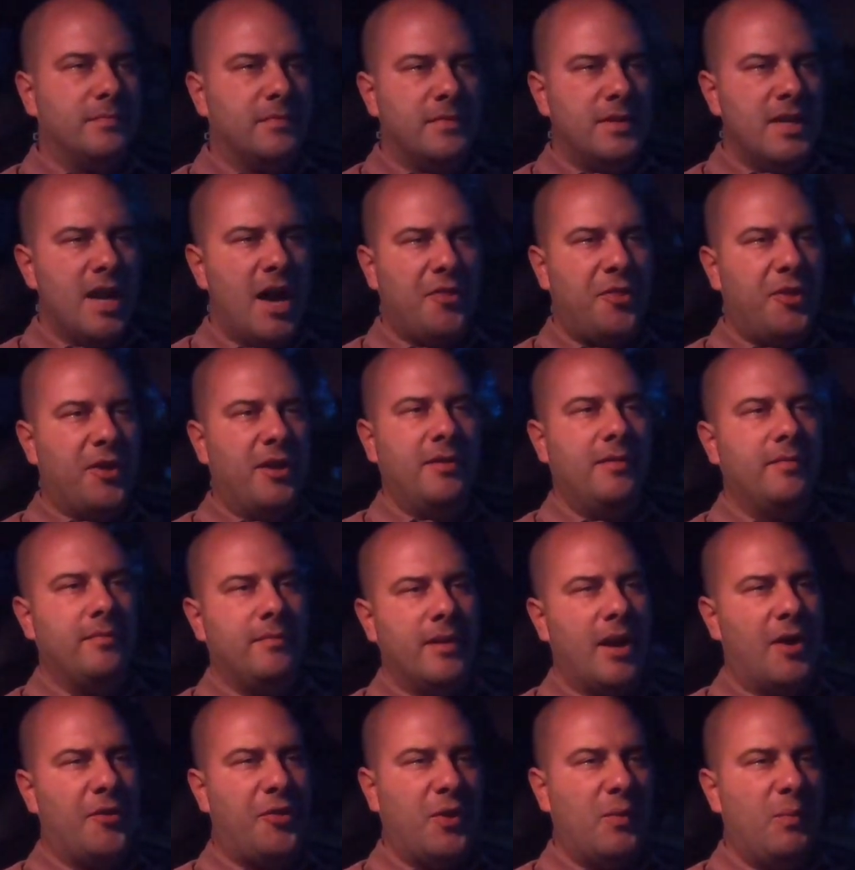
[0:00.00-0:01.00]

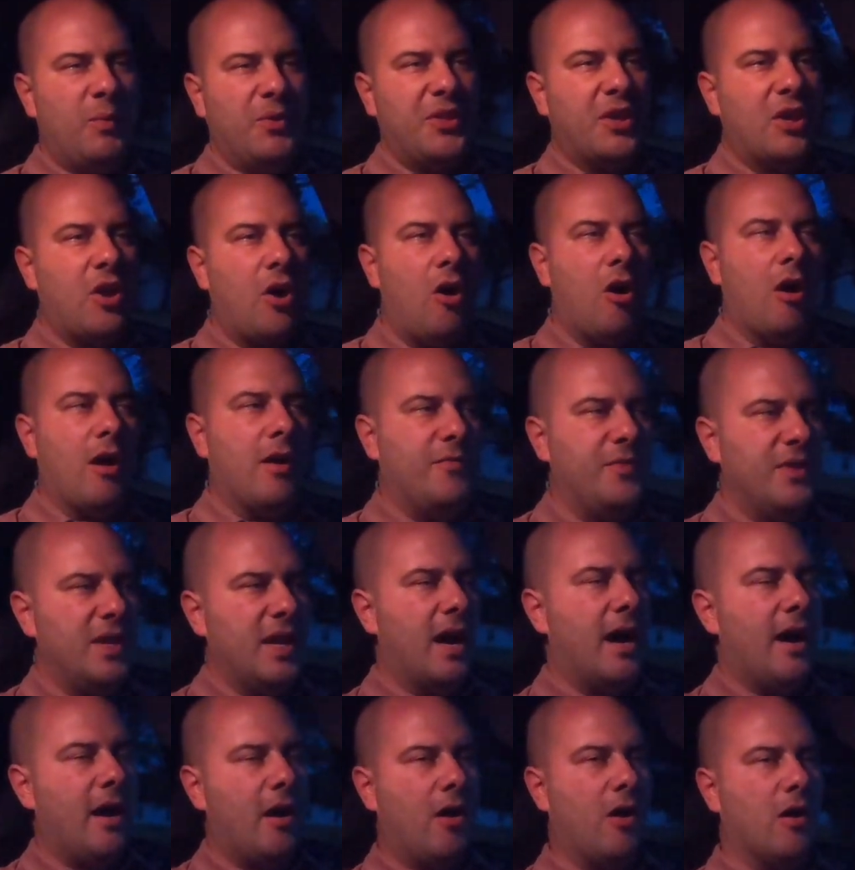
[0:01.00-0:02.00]
nothing with a car at
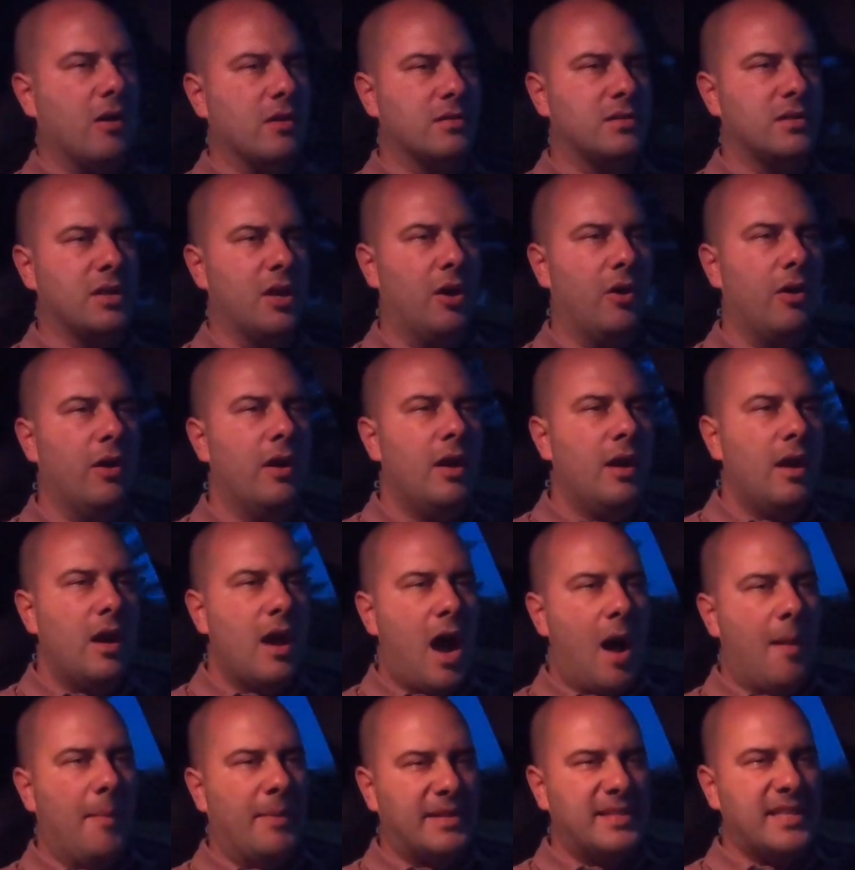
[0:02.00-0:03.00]
VIR. So
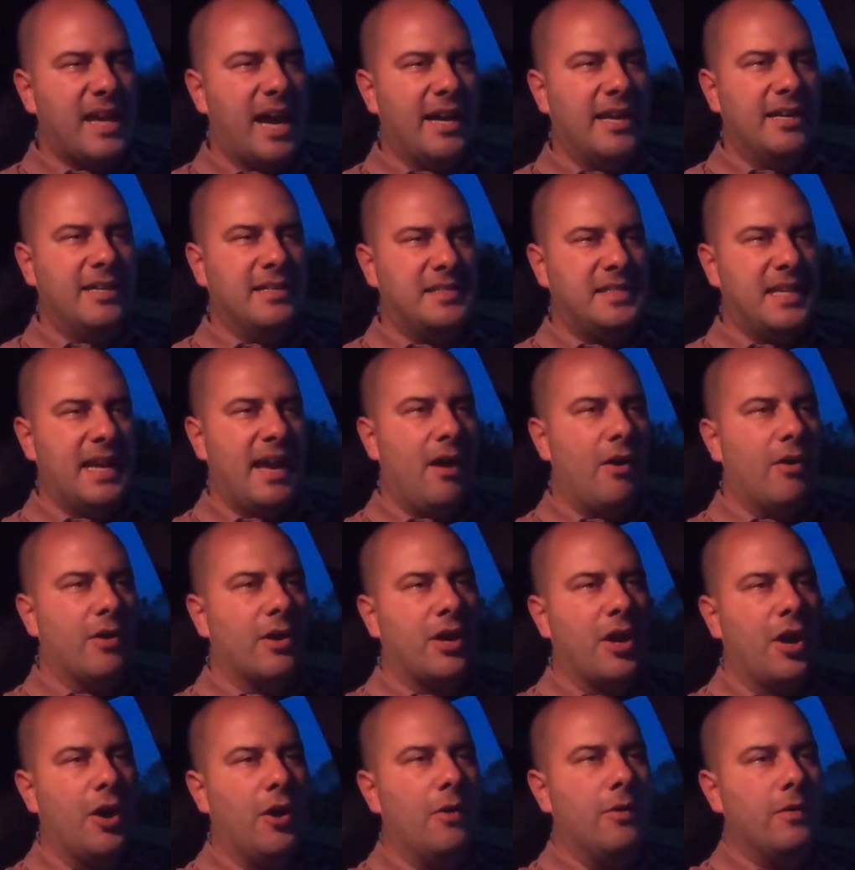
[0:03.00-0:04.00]
I'm excited to see how
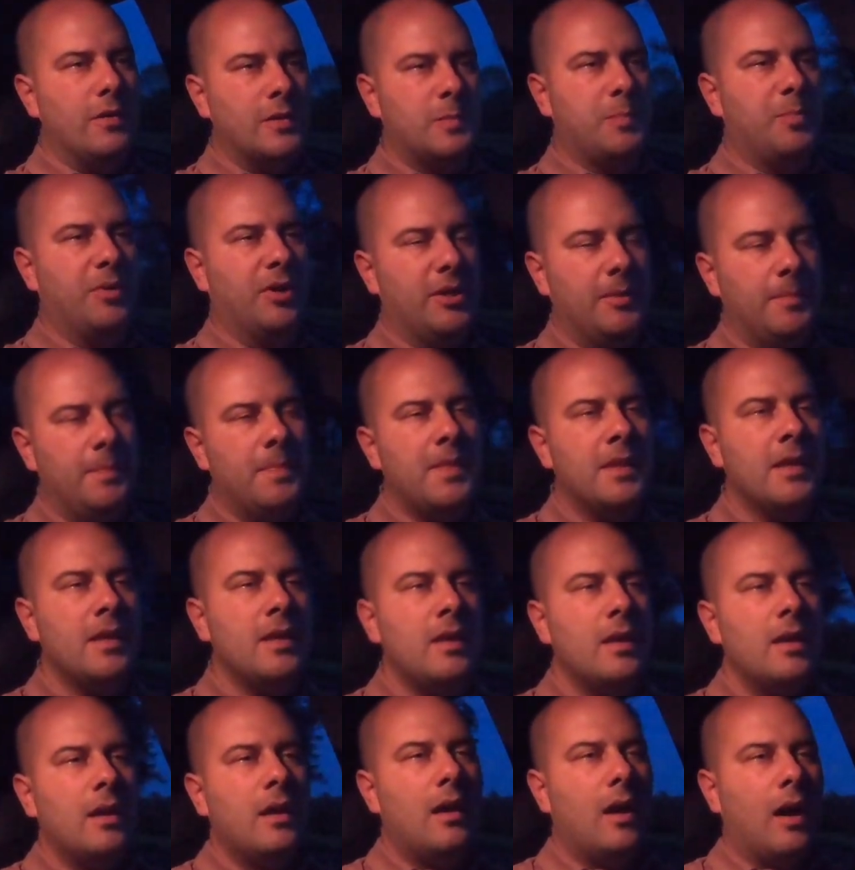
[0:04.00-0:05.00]
it goes. But
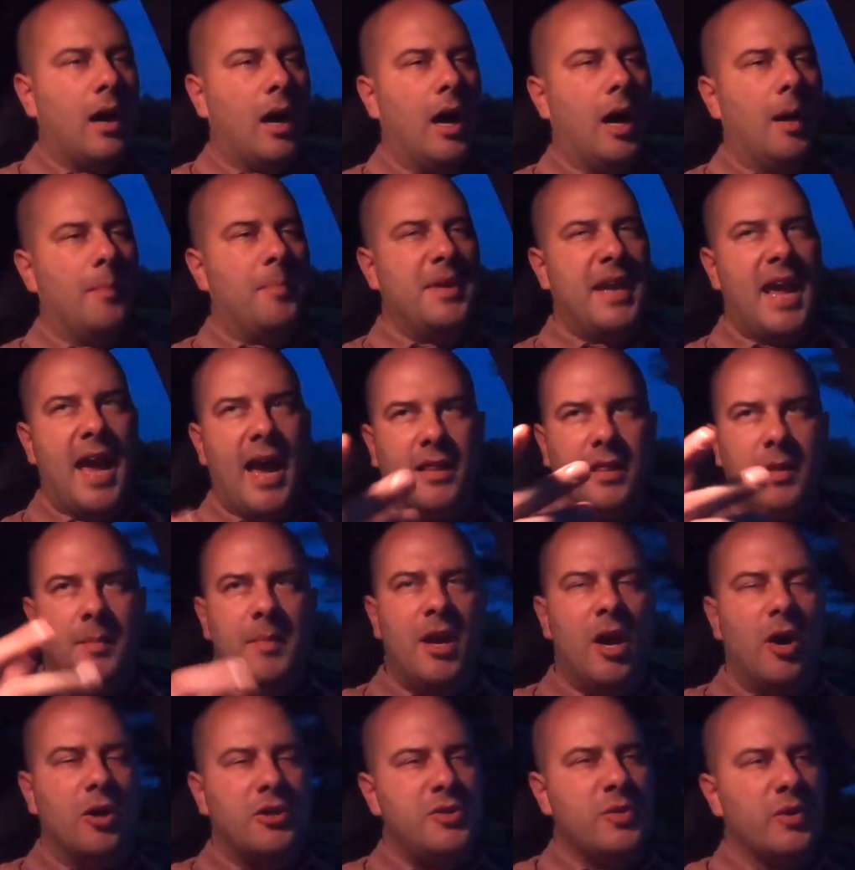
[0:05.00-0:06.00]
yeah, let
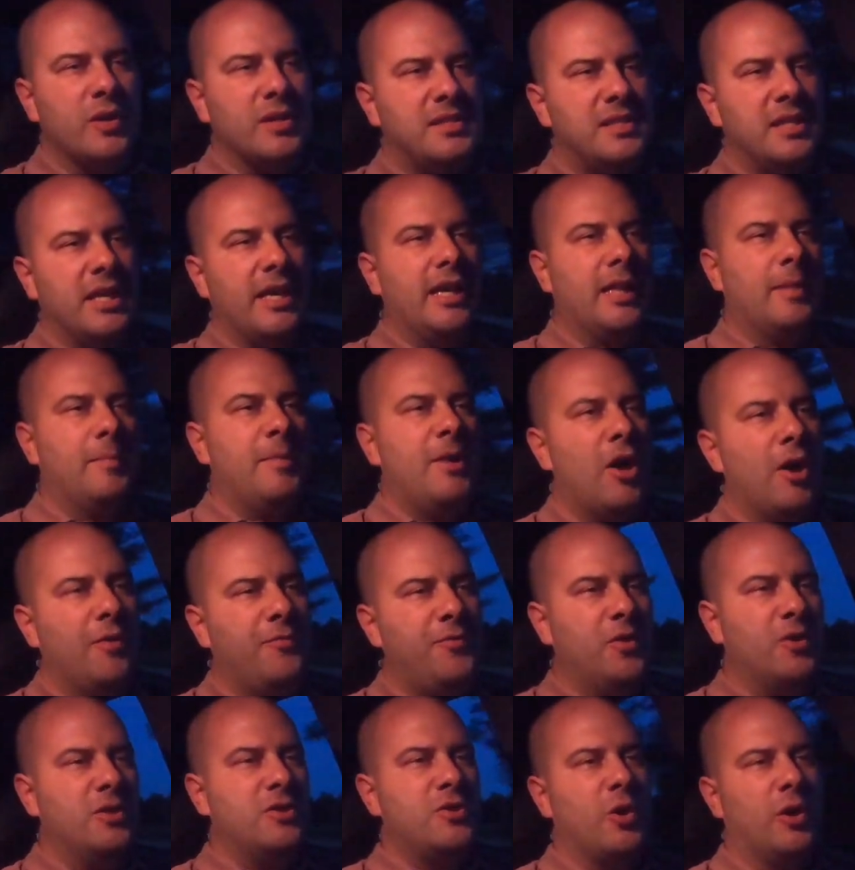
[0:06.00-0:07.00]
me know what you want to see. Let me know
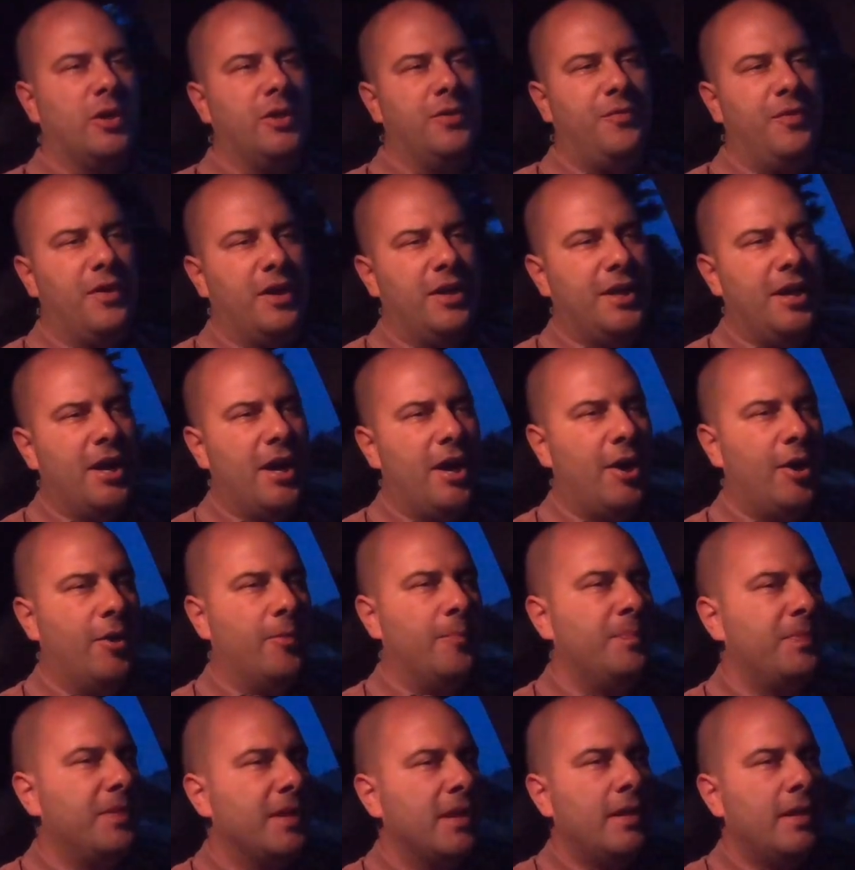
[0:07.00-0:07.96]
if you enjoyed the video.